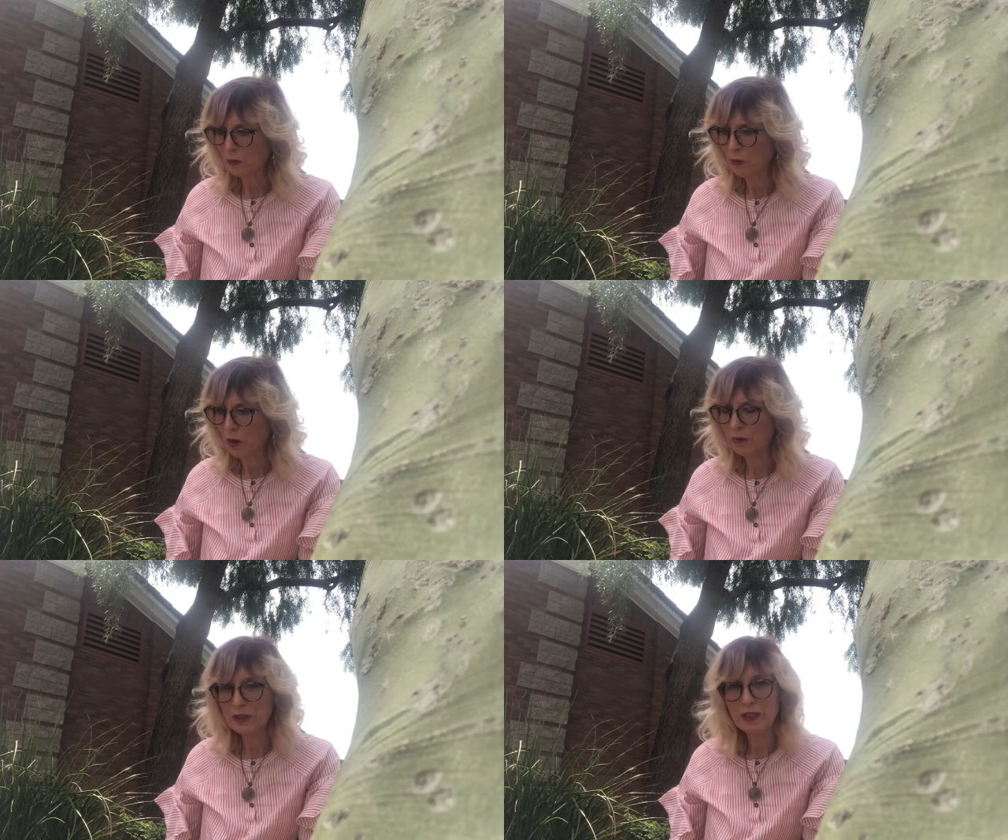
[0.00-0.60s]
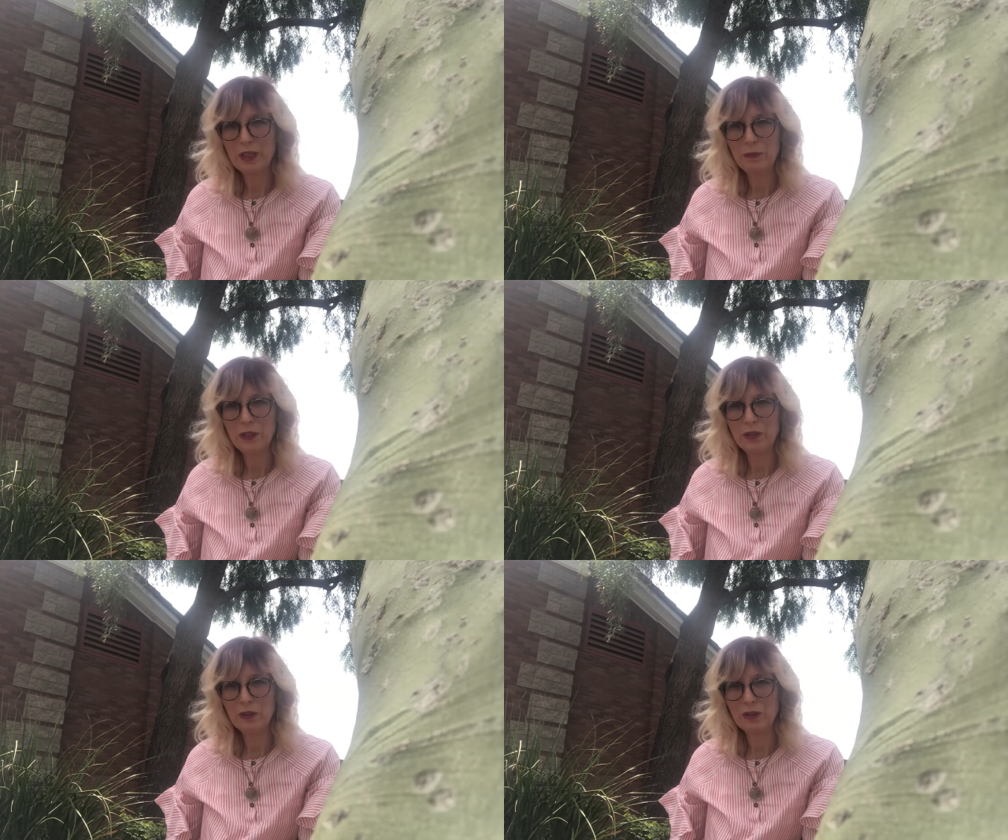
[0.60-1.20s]
what was
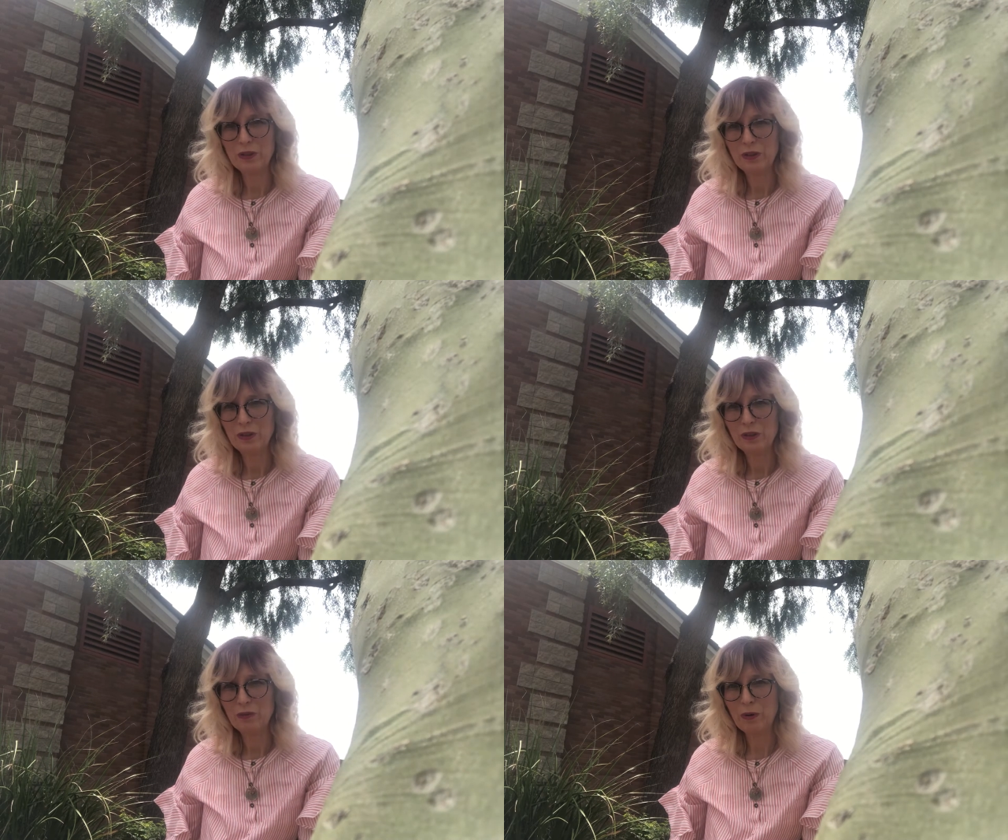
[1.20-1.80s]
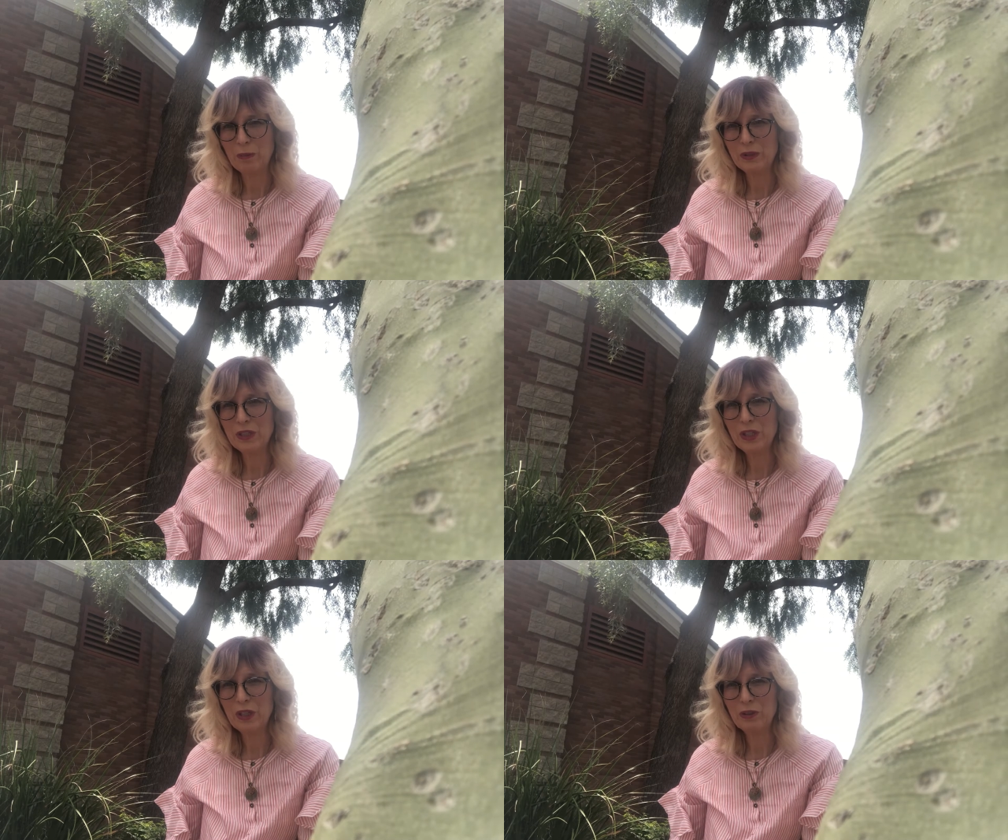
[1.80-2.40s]
keeping her from
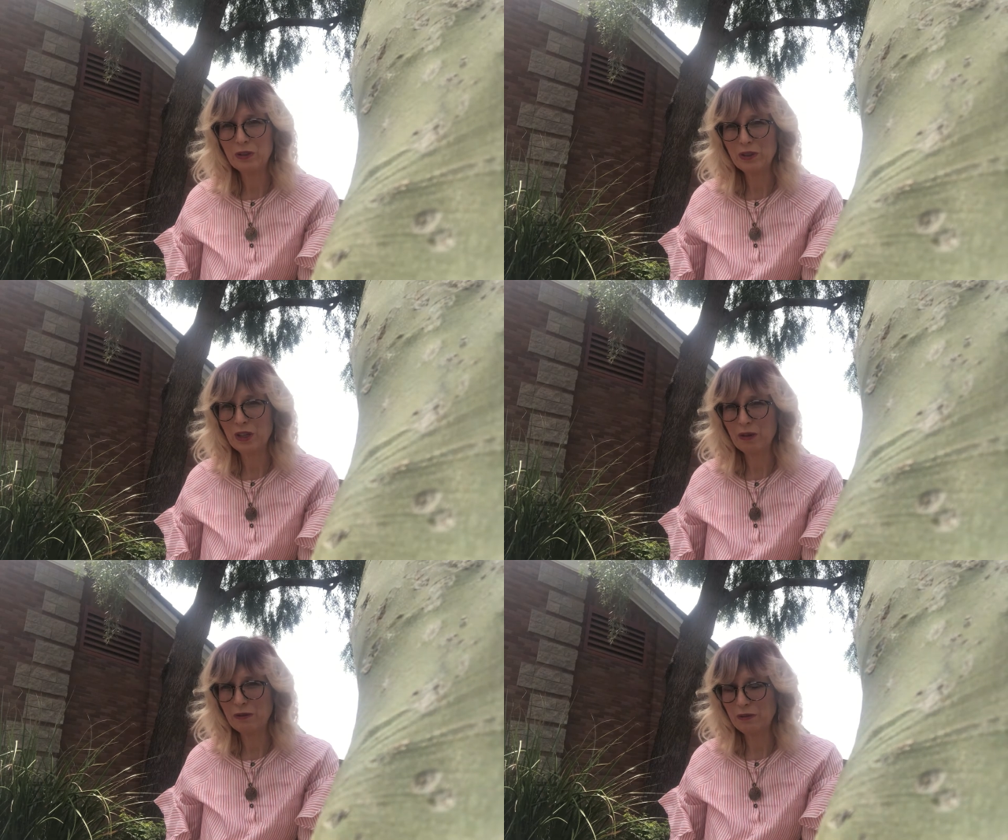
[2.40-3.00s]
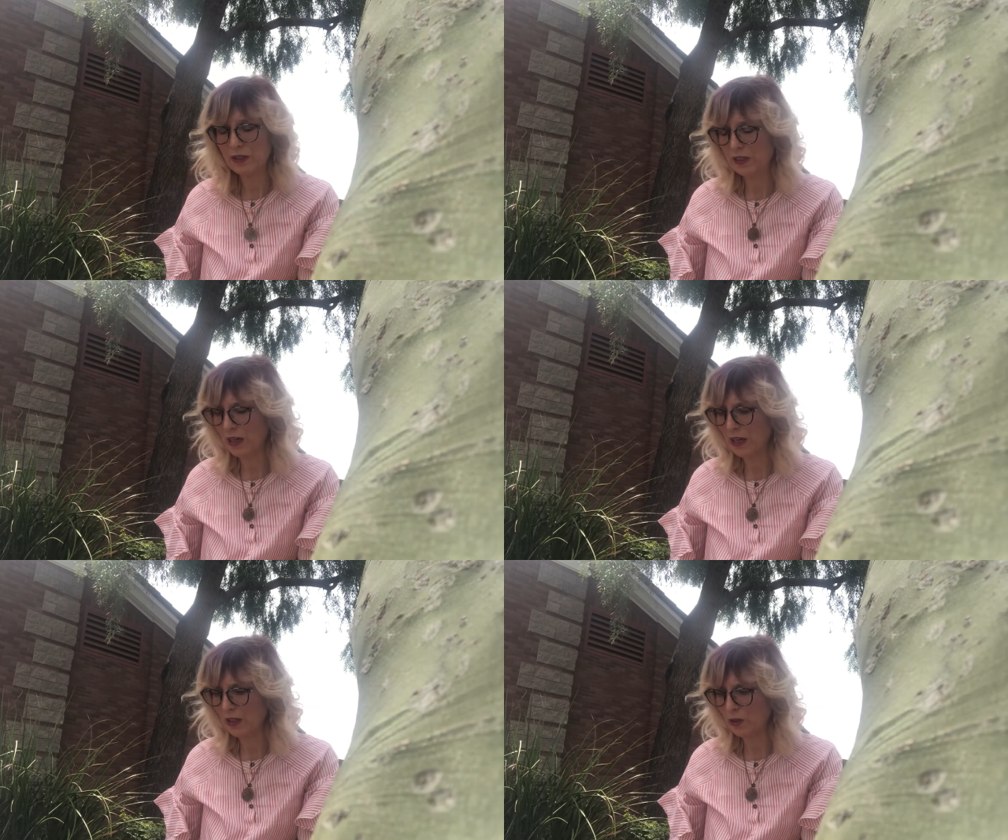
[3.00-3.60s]
seeing herself as
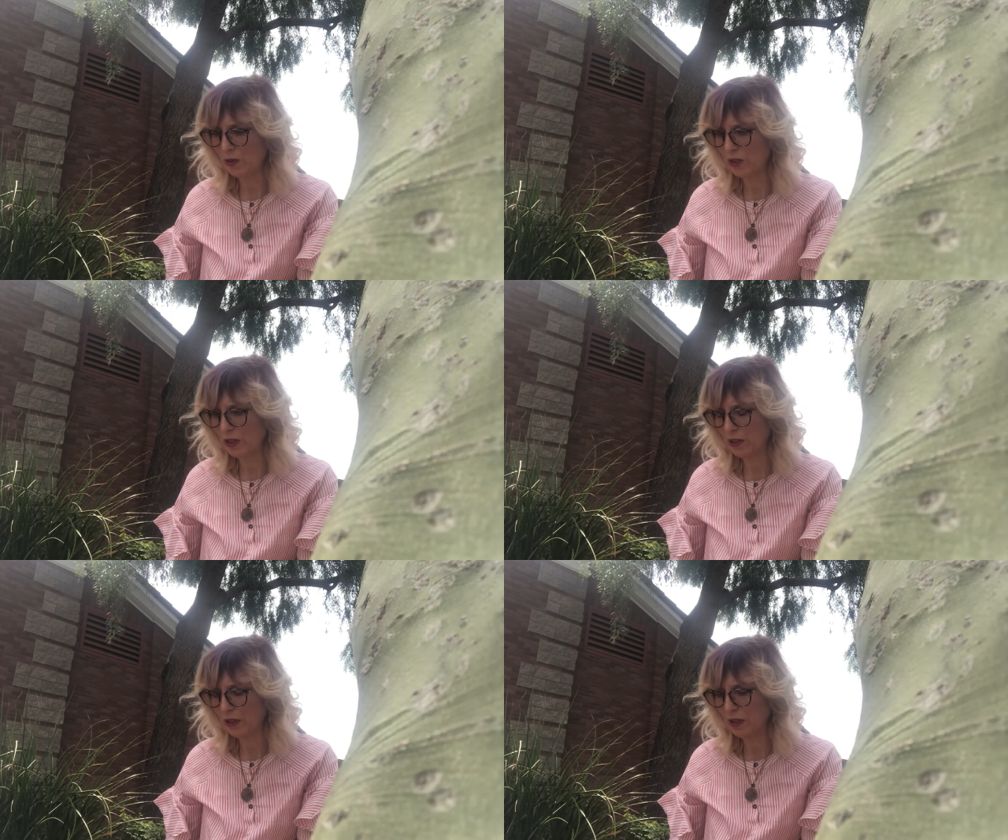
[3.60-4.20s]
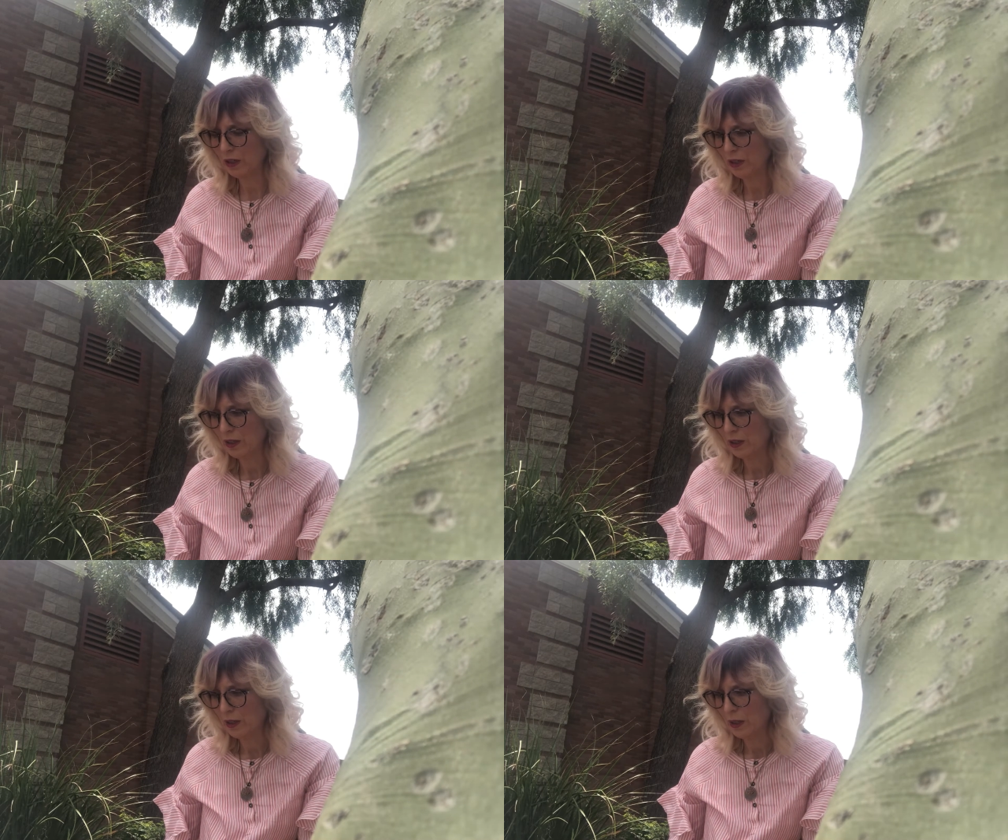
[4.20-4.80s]
that extraordinary
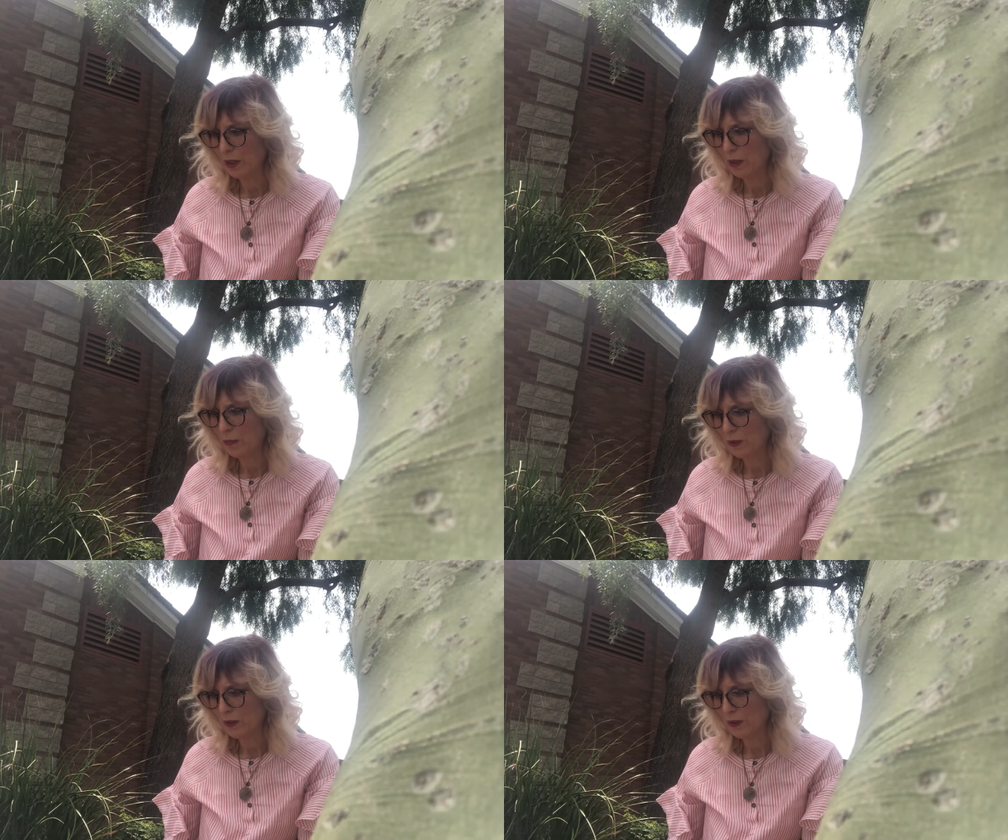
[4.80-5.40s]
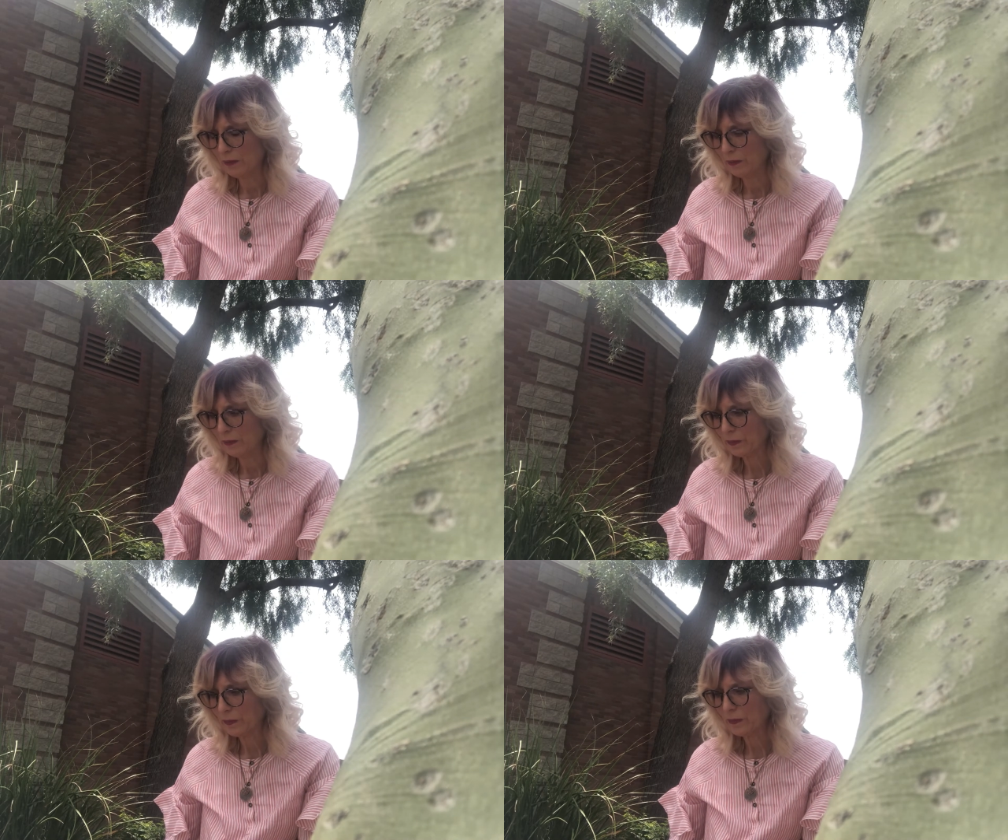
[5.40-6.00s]
person.
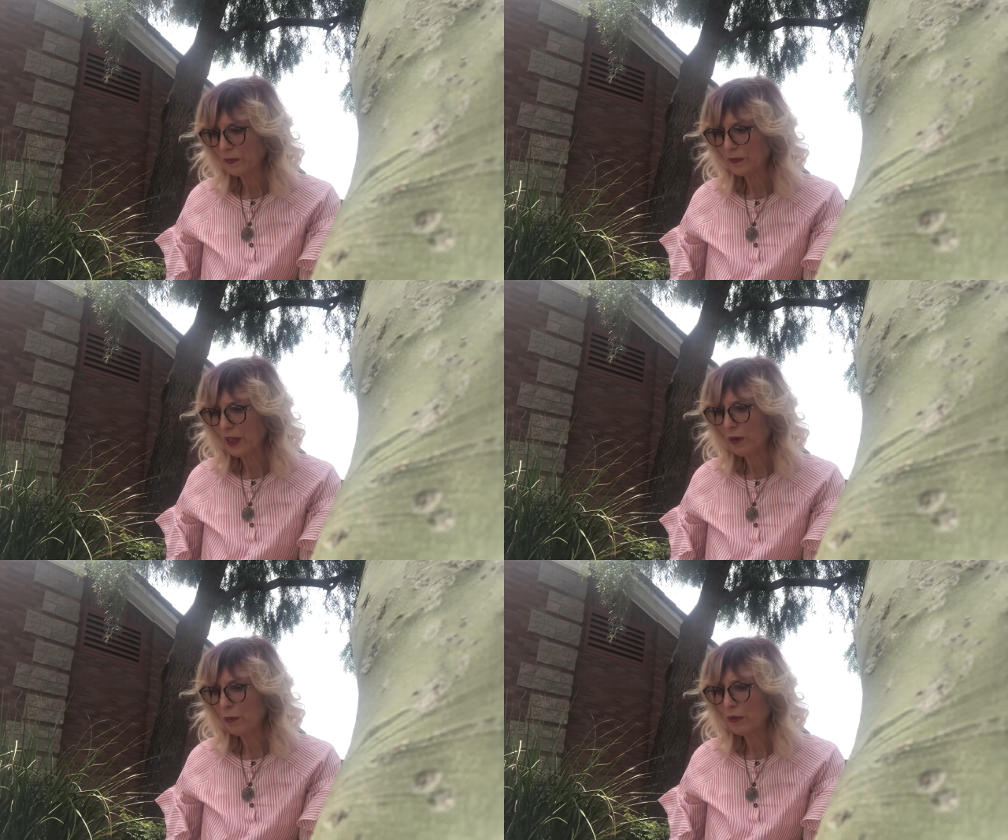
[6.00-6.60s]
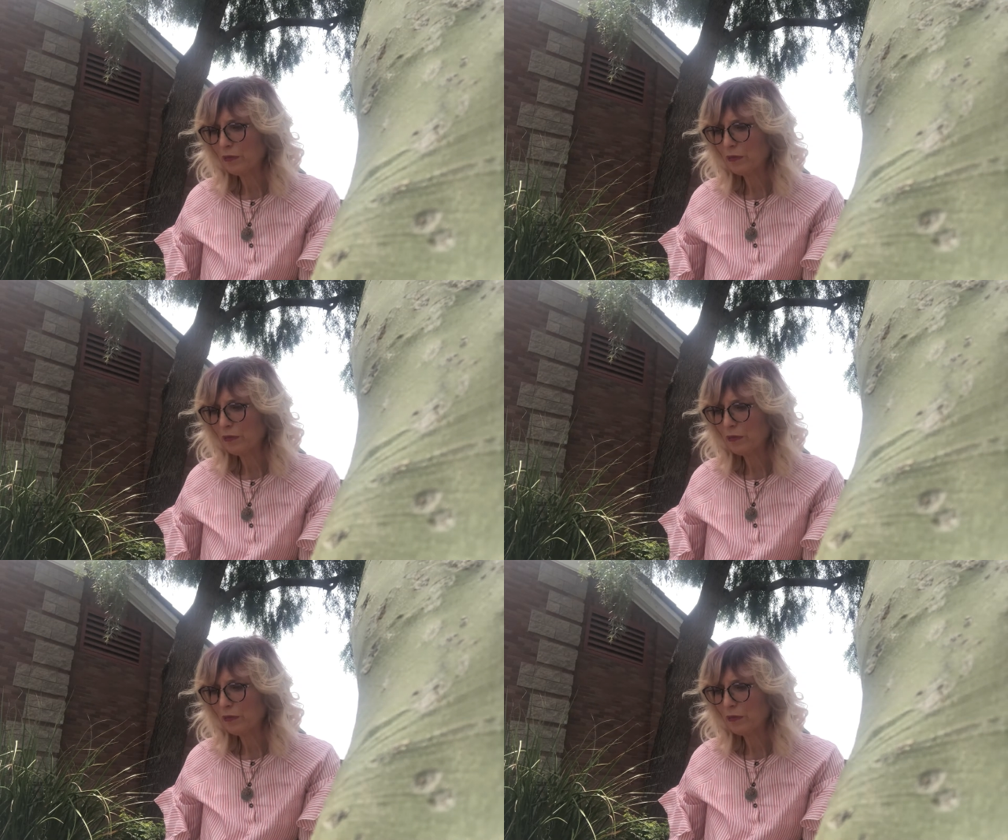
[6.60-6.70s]
And we